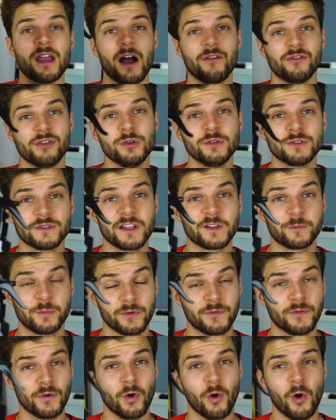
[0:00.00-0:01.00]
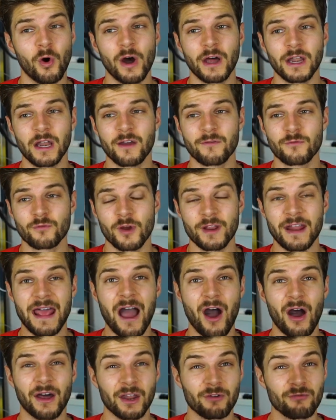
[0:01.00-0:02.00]
I've used this before and I've run
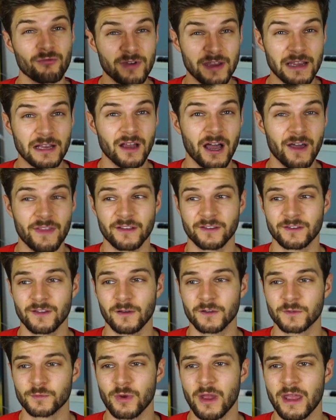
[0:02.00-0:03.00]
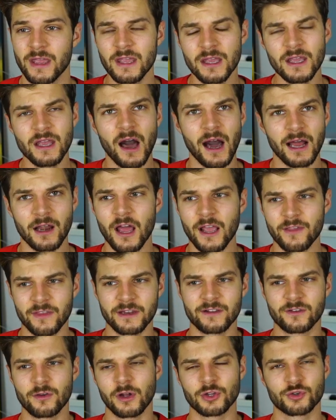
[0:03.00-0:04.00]
out and I really like this salt spray. I like that
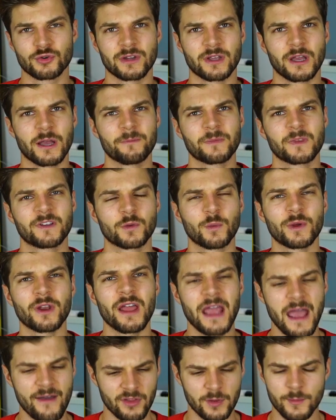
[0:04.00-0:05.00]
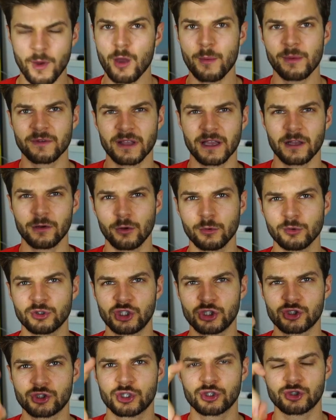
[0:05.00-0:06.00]
it's got a trigger because the one I have at the moment is like a little
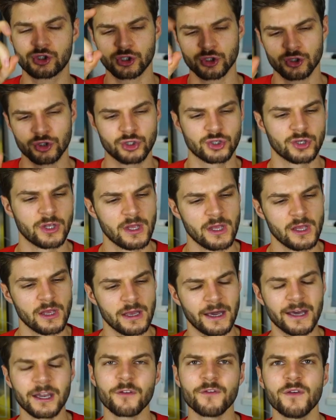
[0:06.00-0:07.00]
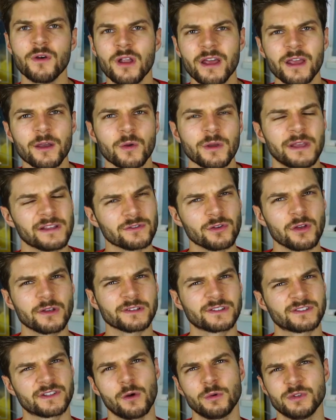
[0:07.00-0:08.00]
ch-ch-ch-ch. And I feel like it's not
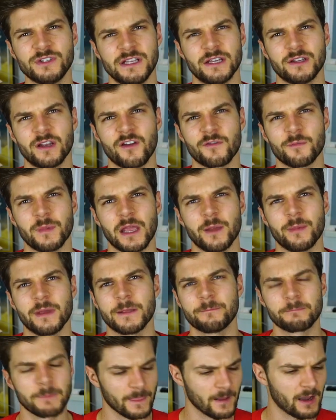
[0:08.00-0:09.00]
salty enough, maybe.